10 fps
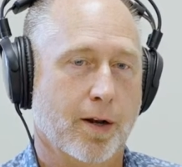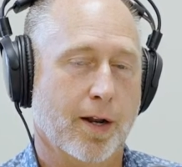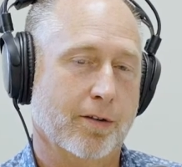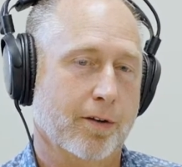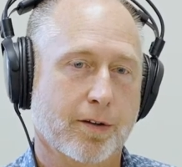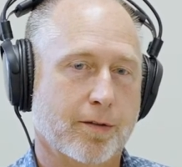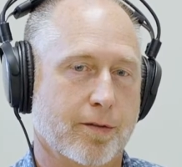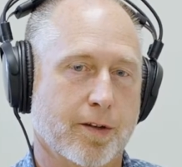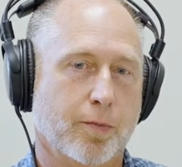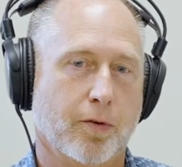And actually this
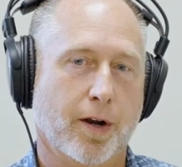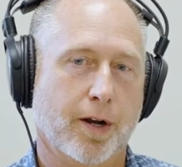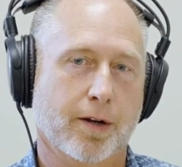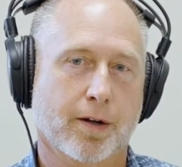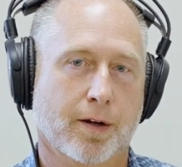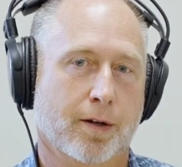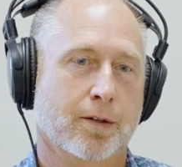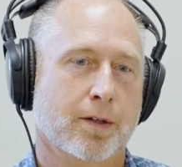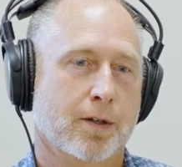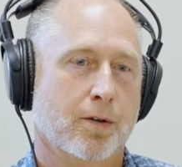parade
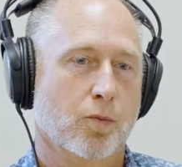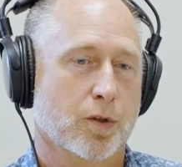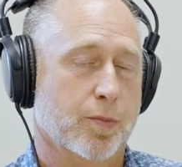was